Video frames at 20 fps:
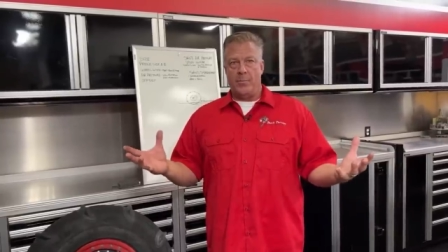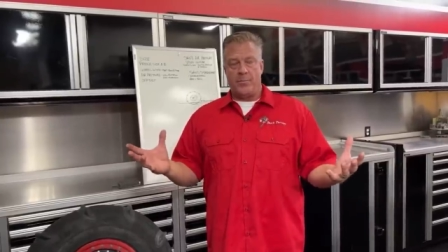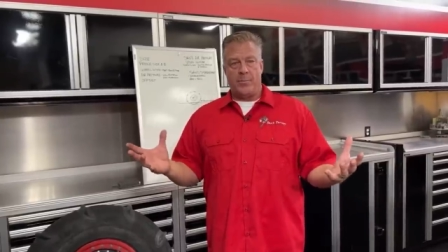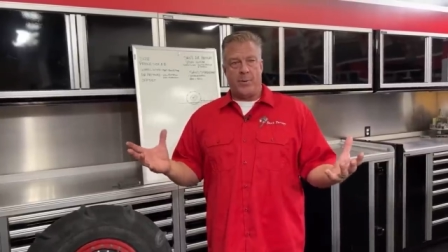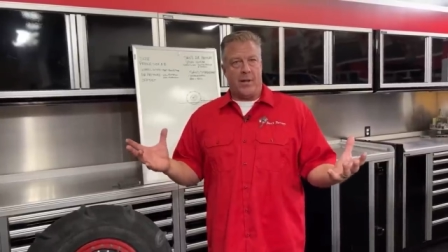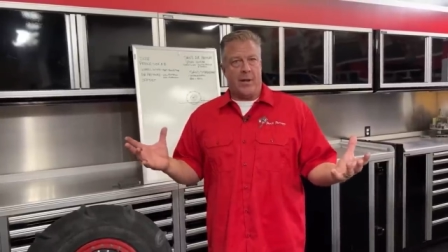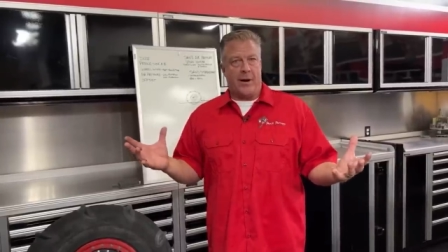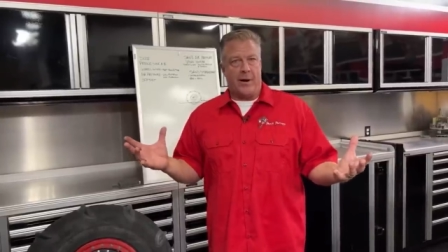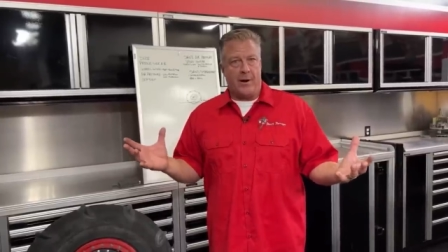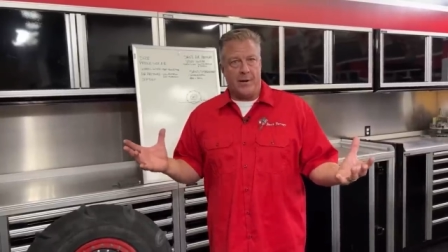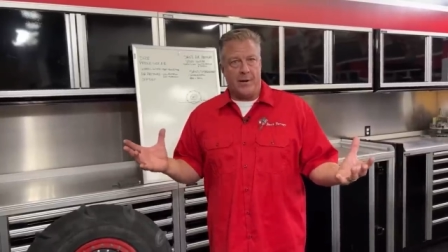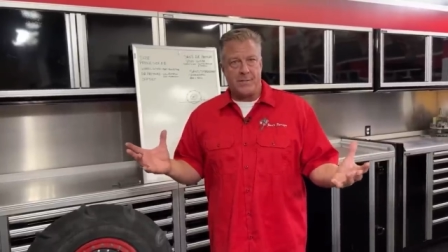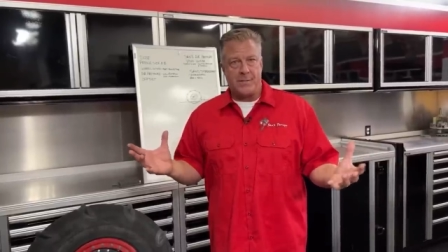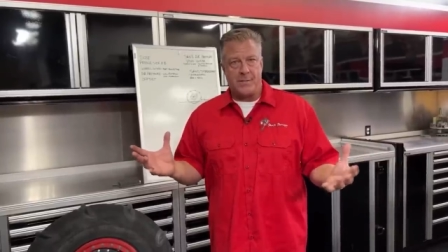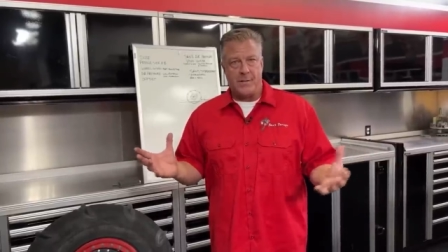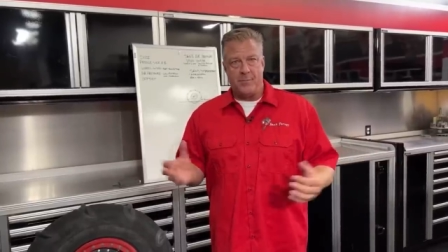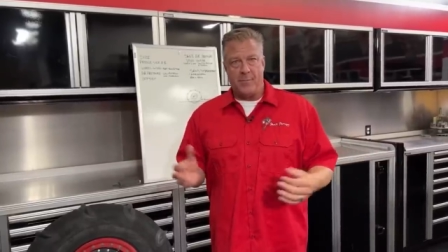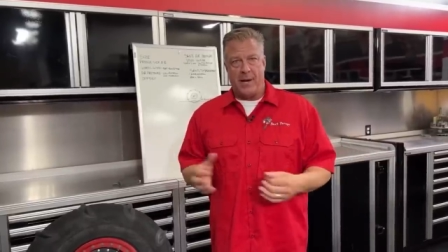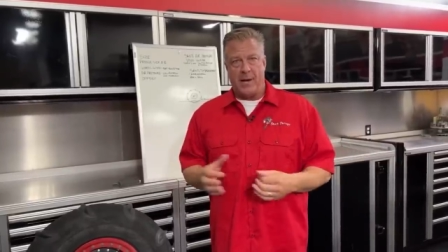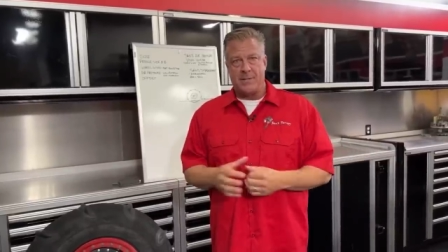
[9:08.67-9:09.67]
Polaris
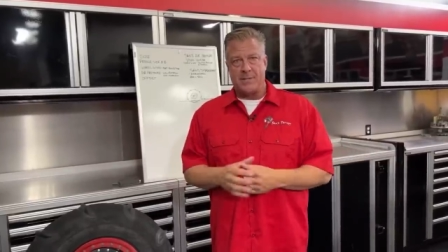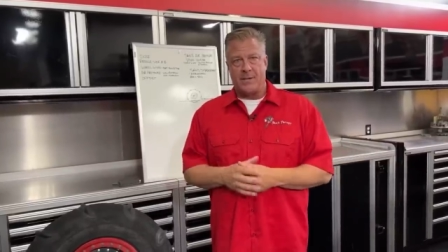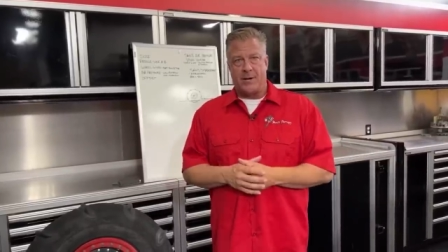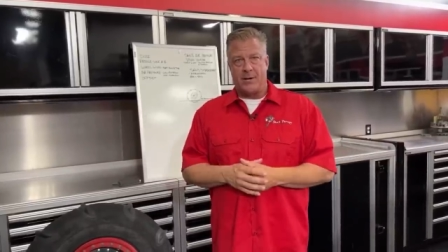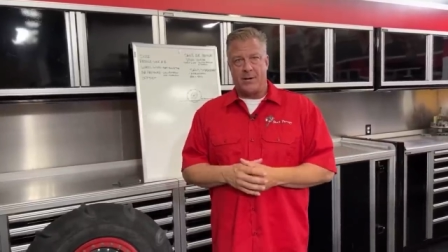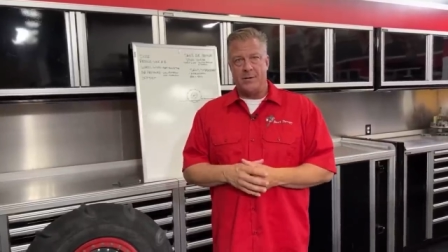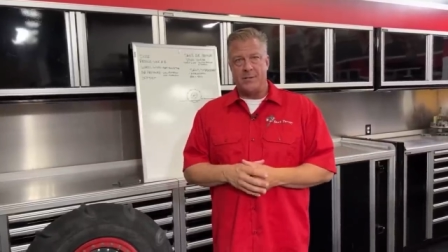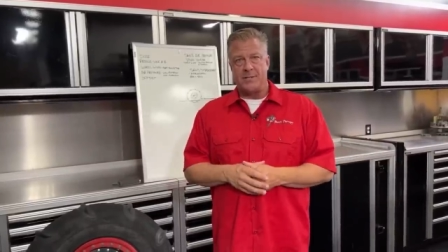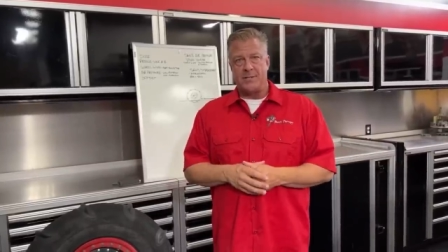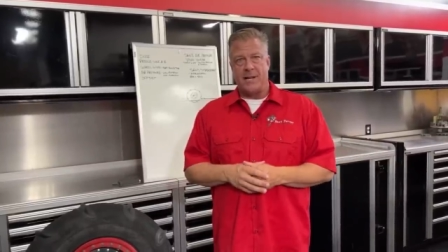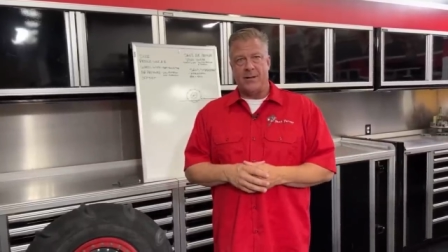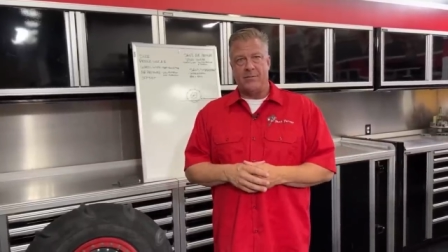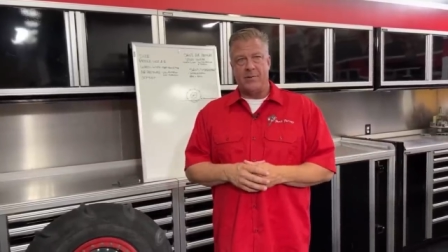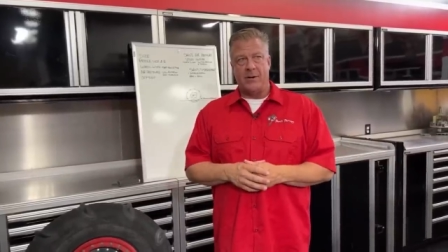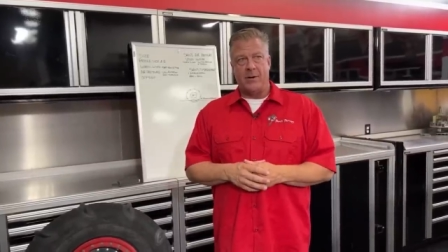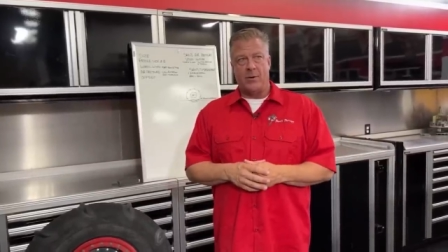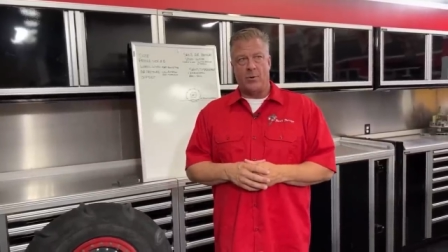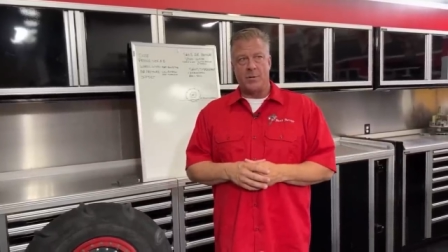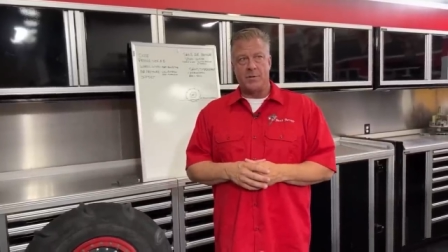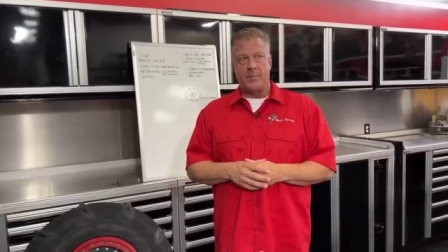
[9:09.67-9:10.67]
that makes
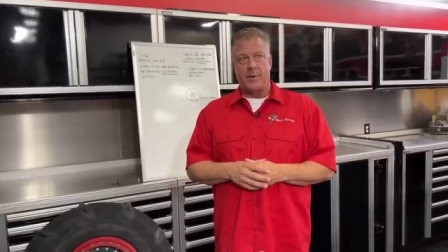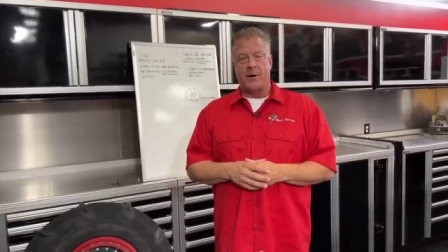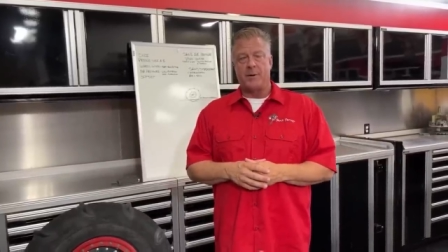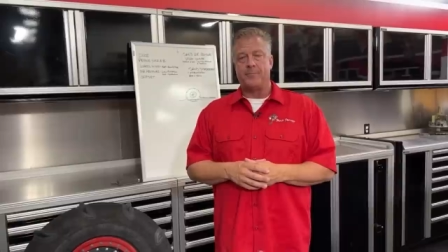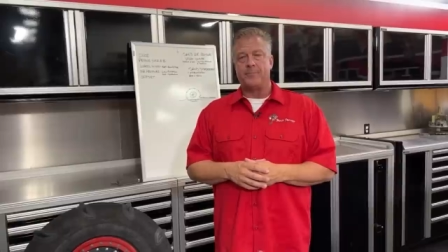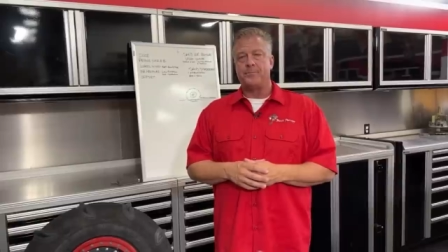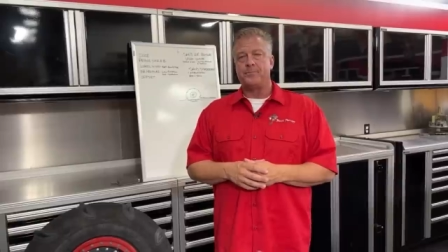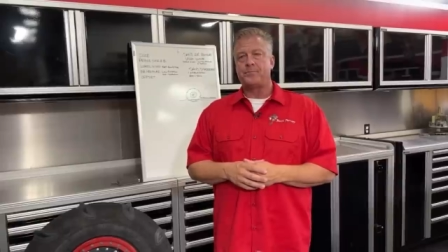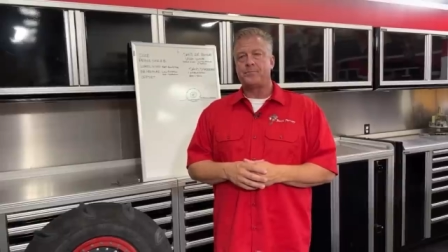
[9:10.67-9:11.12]
170 horsepower,